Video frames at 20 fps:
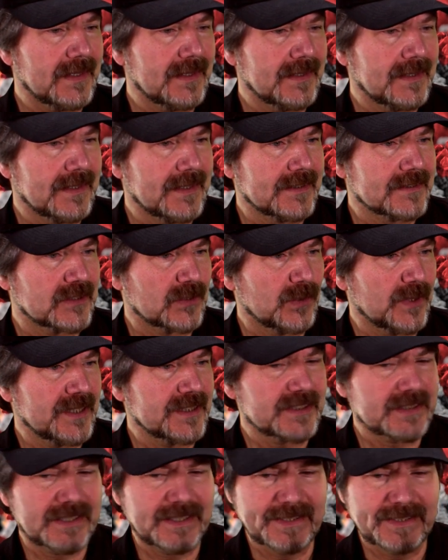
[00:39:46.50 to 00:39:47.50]
So when this
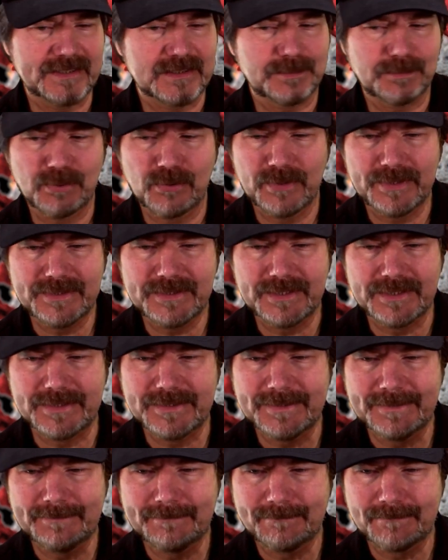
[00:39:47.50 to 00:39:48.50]
thing is printed,
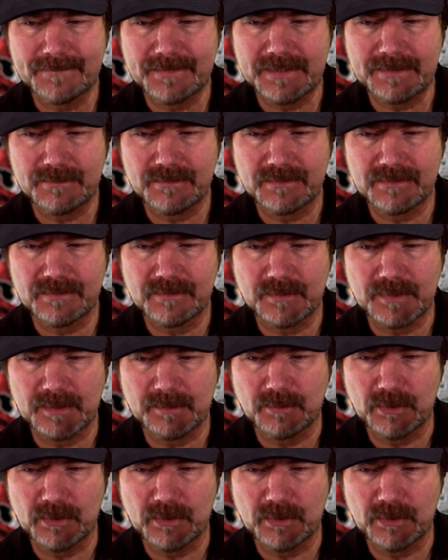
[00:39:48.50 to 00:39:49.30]
let me bring